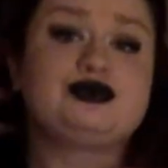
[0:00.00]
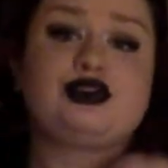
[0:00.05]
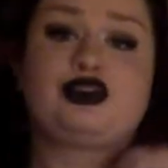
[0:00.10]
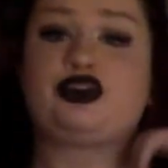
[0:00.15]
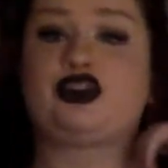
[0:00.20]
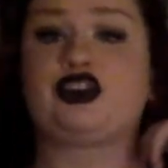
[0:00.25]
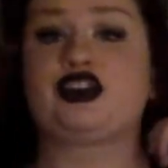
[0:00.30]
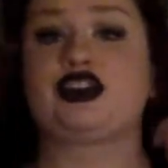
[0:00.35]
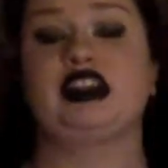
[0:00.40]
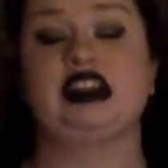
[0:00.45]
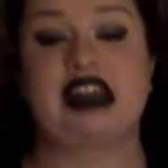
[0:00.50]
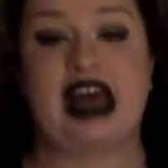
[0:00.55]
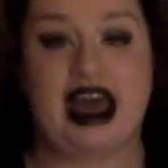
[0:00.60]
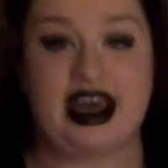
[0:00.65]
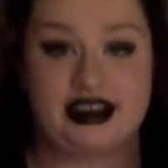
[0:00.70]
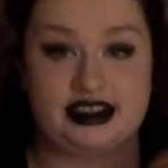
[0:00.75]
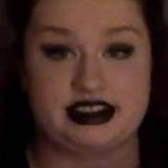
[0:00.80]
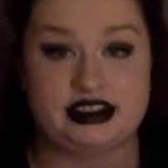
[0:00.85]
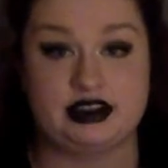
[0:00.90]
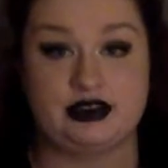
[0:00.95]
For the
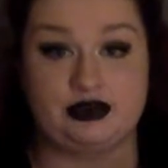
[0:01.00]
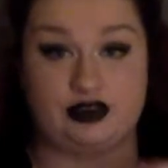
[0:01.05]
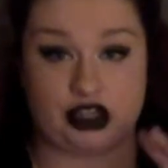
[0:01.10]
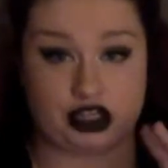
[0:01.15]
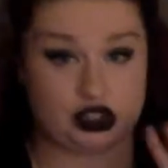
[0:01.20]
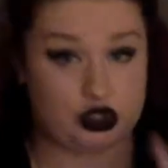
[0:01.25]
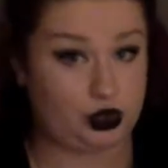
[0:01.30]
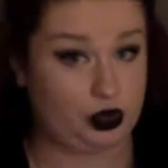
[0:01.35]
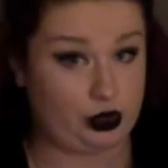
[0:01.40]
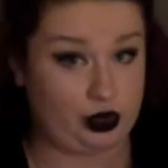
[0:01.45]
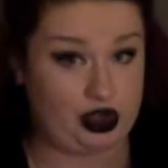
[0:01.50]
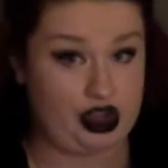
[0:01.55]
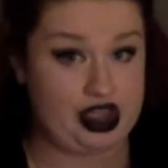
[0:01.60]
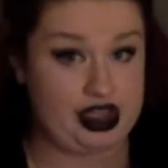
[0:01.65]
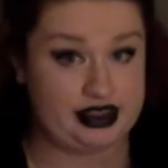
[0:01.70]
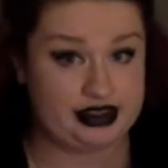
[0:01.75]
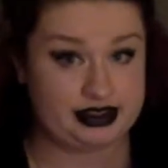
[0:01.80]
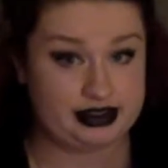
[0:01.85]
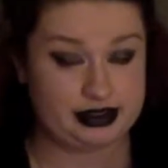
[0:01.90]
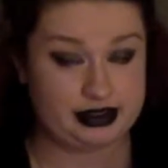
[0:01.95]
last
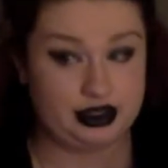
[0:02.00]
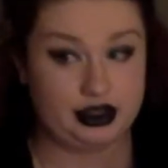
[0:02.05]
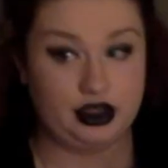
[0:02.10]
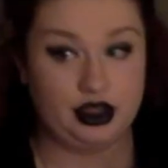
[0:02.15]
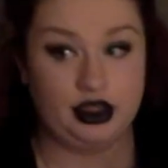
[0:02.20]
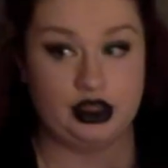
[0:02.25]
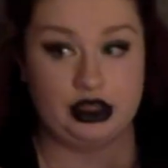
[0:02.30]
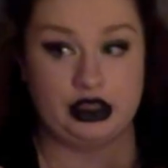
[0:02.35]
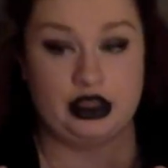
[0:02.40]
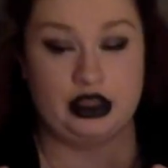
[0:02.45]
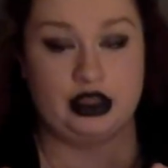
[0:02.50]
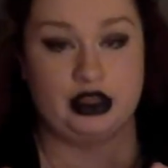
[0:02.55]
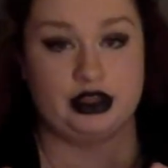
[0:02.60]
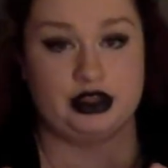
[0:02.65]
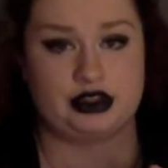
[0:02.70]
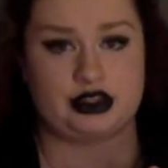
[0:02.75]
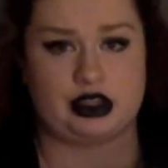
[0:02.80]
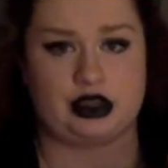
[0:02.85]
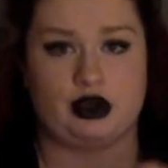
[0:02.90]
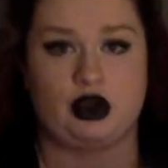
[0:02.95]
victorious.
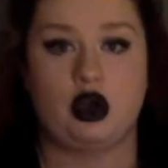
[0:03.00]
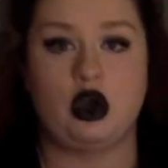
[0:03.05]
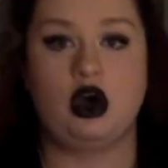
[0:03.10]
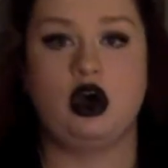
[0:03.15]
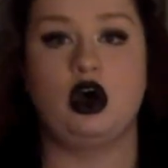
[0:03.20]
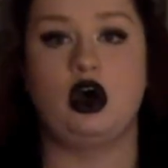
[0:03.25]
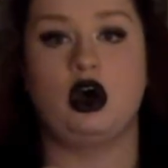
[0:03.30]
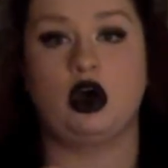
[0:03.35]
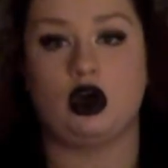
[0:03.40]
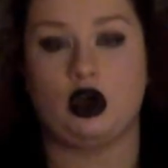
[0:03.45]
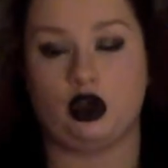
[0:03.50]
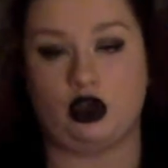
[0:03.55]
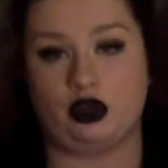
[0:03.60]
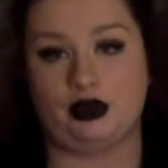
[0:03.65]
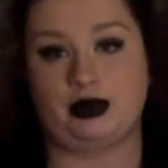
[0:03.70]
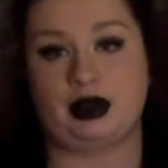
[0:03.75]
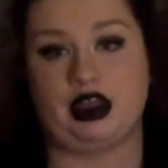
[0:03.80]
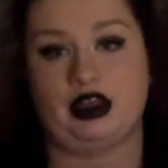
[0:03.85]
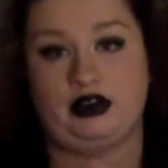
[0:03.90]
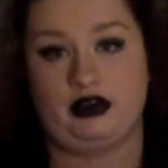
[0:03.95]
So all
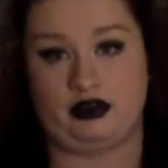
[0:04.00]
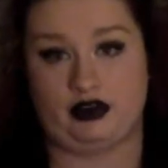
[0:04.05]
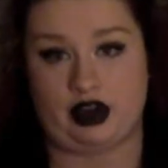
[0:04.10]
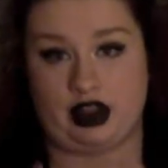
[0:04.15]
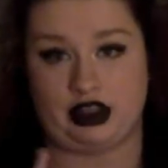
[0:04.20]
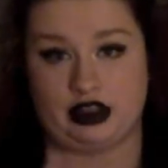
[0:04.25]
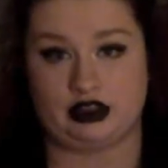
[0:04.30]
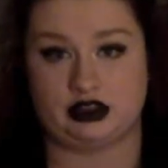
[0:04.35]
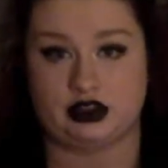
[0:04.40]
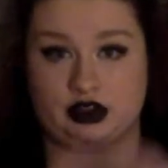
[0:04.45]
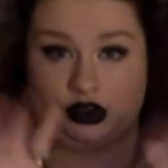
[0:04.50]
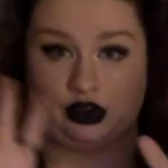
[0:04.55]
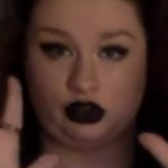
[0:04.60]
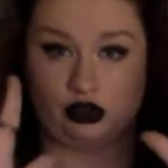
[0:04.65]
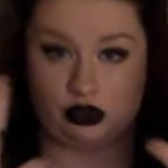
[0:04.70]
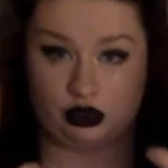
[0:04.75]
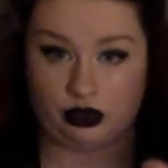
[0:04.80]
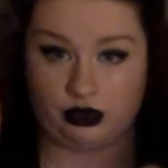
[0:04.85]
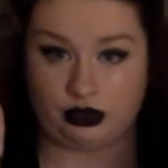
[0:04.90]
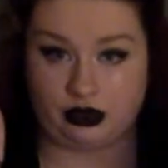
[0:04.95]
my friends are
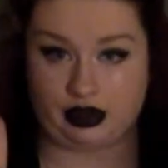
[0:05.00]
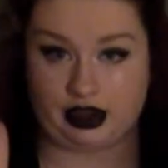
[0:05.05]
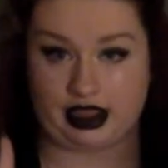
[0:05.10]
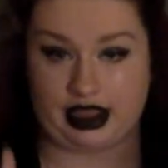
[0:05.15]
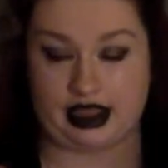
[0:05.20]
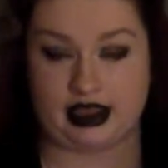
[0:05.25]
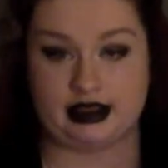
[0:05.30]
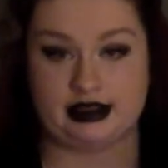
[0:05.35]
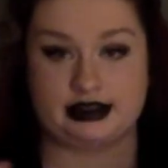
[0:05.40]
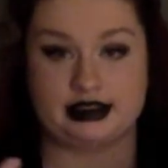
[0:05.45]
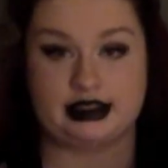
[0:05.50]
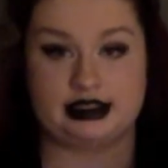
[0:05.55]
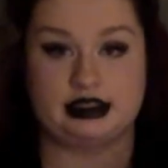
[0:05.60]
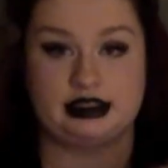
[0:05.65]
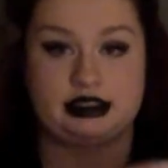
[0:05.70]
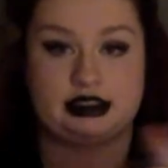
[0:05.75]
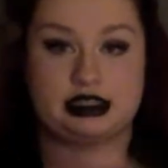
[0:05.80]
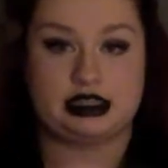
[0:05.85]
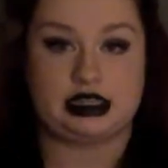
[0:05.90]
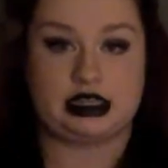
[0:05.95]
glorious.
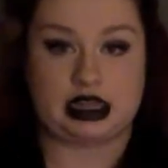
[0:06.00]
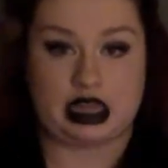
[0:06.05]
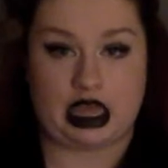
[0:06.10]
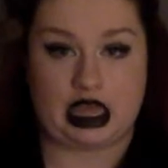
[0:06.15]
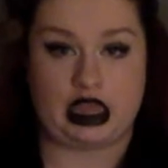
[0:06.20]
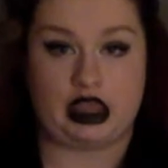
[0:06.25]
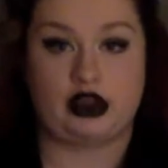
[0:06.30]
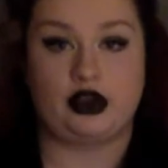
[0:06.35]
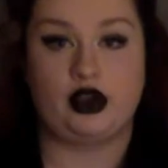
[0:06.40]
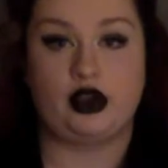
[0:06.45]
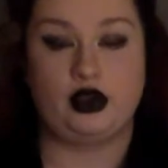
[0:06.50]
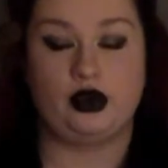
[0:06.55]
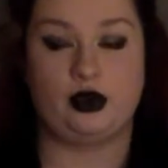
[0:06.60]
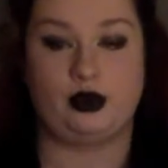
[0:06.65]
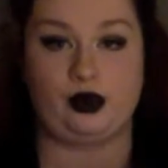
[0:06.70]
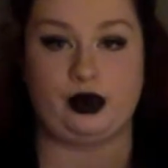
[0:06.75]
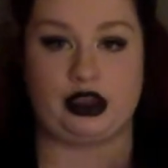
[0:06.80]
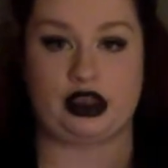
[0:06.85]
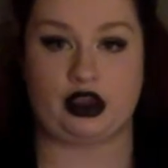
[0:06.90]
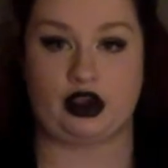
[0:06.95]
Tonight
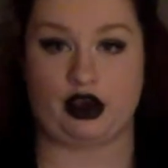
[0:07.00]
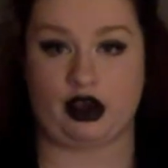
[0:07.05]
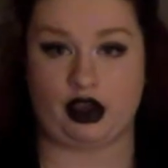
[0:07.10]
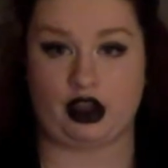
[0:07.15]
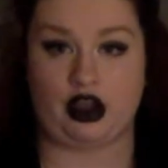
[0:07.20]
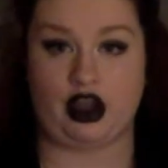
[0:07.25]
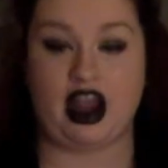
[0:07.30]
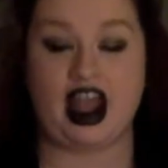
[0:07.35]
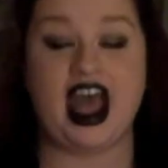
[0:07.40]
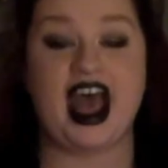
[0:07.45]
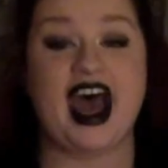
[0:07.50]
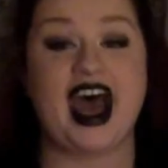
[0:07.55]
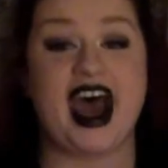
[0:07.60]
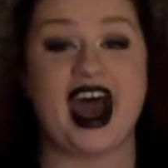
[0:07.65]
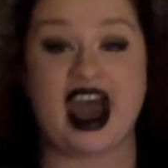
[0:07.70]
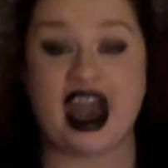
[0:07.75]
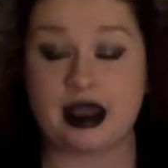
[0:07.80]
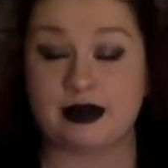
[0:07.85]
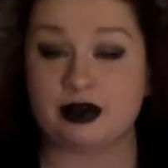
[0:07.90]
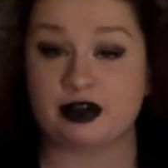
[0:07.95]

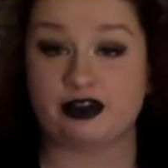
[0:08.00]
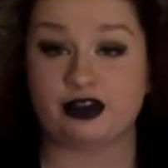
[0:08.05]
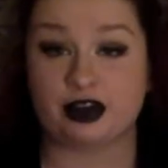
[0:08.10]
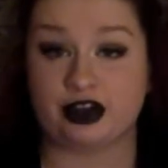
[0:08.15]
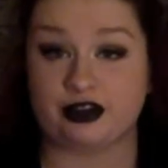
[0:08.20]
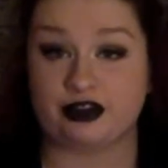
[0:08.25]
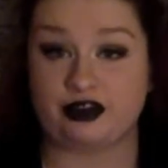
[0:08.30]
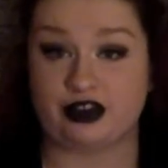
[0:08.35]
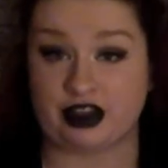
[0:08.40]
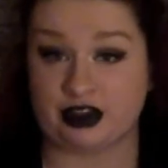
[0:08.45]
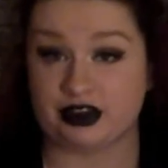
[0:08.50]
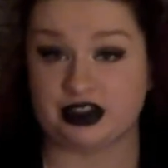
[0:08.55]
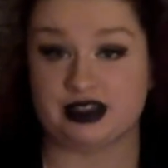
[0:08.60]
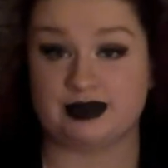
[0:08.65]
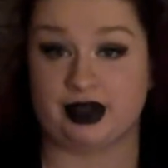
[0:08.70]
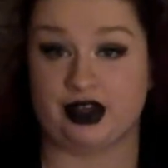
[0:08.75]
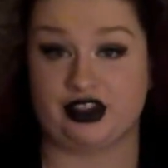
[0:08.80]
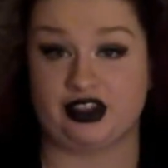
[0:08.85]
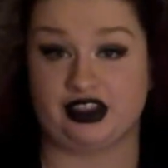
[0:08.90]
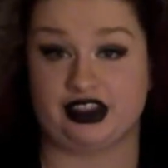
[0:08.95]
I prefer to
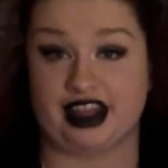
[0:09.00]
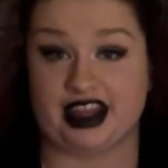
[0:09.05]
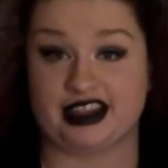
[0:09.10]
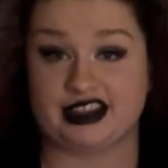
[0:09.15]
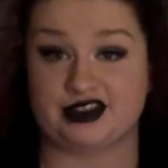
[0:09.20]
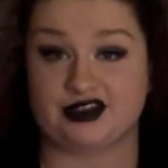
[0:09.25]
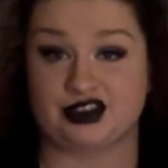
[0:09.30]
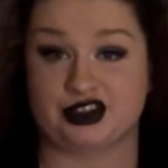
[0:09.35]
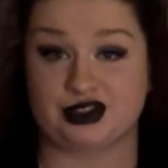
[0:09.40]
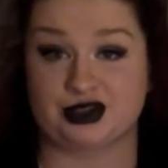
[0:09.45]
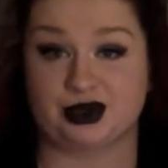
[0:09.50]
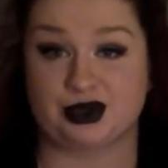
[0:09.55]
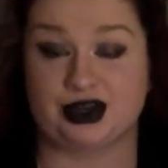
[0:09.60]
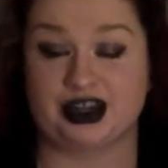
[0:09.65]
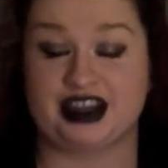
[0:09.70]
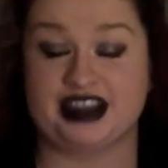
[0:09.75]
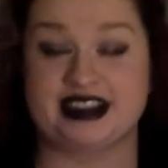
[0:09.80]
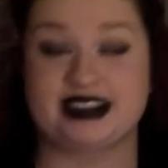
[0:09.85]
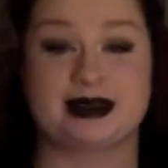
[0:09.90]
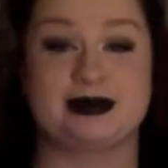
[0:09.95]
fingerspell the last
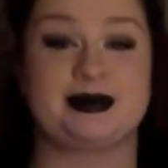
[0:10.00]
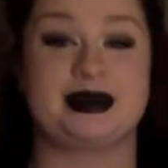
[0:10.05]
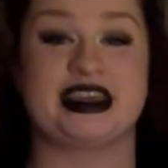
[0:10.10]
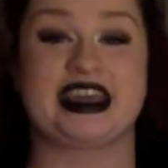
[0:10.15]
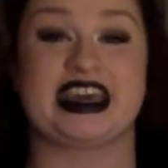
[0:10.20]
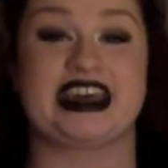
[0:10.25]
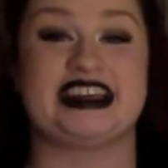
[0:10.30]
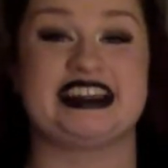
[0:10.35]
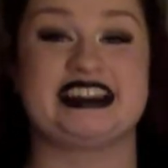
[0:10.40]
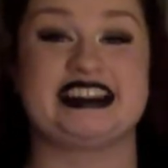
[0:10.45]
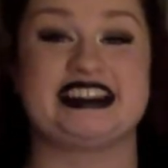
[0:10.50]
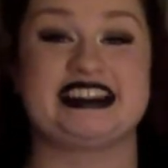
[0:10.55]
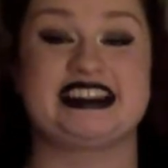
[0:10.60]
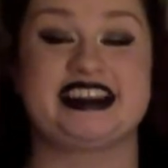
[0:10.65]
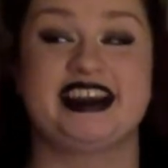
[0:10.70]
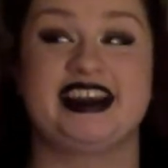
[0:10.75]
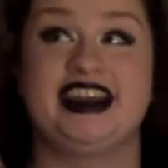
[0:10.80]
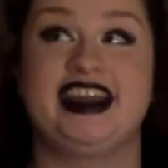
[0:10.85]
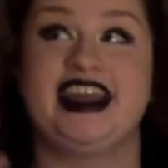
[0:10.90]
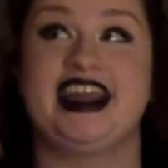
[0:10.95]
victorious because
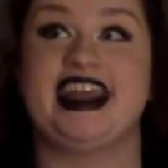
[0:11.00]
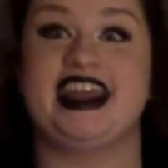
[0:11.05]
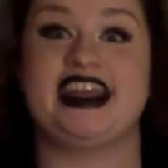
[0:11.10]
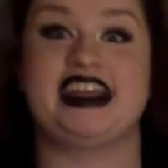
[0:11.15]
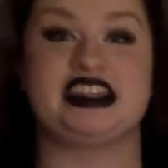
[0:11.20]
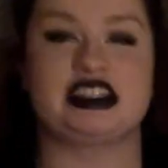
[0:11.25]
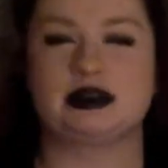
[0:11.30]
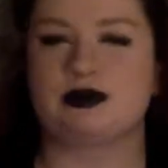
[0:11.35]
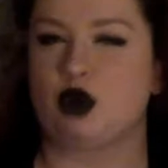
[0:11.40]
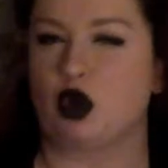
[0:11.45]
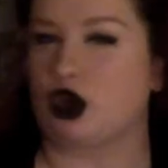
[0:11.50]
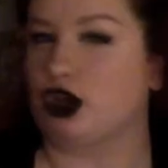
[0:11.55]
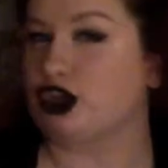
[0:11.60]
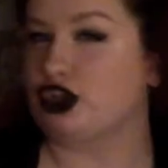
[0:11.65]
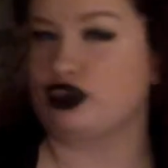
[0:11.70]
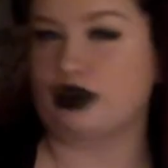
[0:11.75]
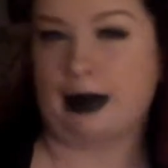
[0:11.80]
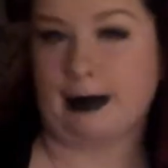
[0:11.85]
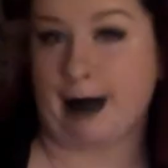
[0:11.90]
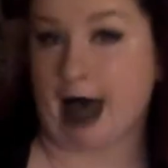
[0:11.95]
it's more
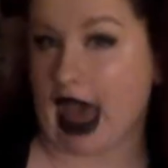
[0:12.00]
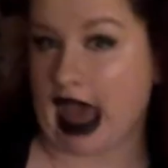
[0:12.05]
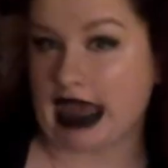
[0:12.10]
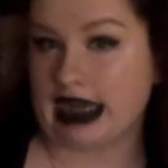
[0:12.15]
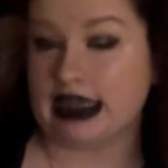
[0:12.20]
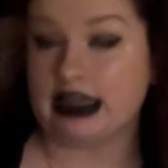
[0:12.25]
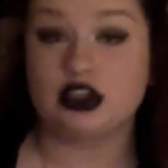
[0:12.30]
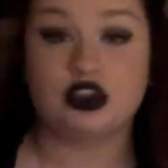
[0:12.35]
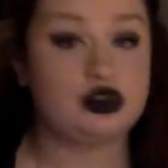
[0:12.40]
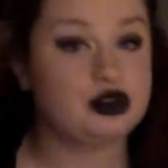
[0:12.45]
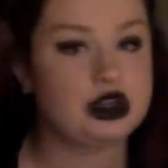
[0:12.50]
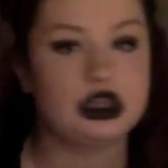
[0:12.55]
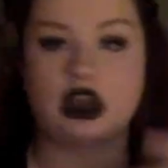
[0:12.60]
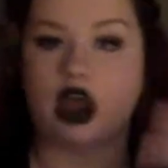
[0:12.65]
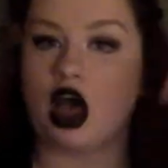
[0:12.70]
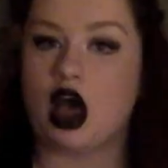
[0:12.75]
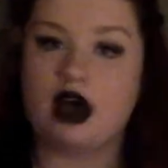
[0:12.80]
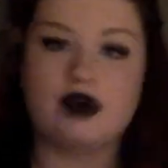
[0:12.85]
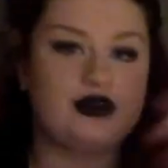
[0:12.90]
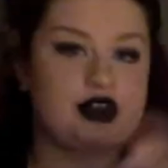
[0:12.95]
dramatic. You can
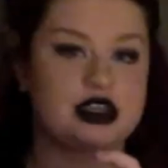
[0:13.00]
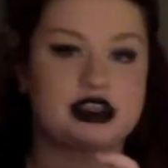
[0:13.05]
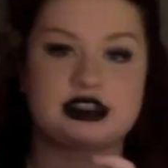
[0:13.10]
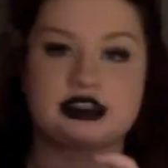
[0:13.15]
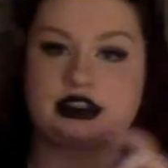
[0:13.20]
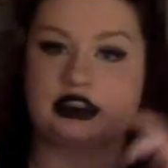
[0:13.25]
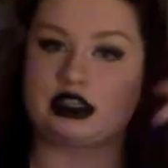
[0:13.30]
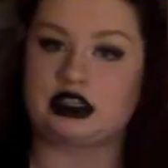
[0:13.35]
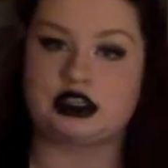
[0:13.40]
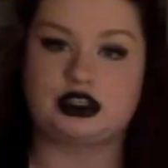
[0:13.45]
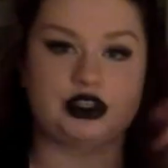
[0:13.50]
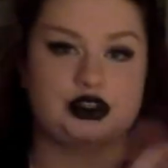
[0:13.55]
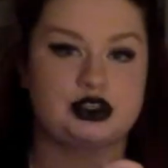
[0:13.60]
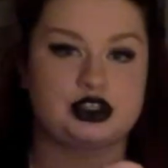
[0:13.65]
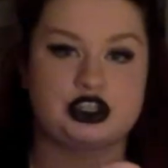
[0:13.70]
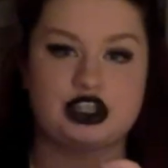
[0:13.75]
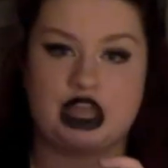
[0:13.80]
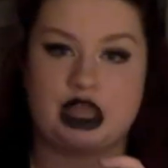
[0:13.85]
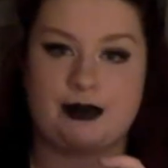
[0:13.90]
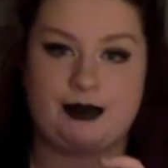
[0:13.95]
obviously do the
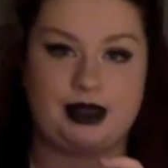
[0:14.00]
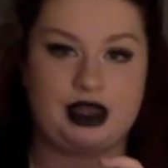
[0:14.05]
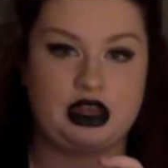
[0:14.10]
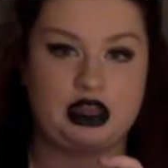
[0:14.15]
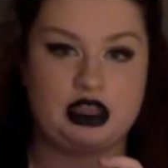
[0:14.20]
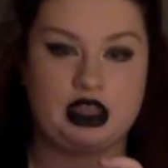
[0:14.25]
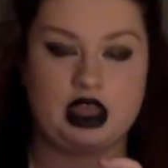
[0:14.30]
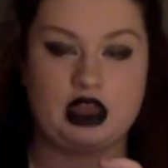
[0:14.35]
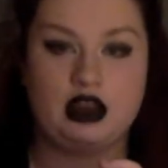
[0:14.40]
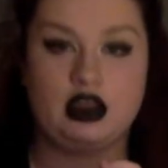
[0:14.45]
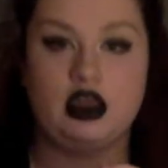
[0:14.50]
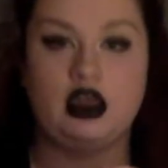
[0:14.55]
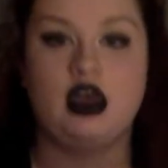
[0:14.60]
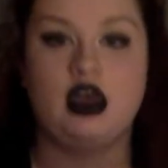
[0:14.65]
champion again,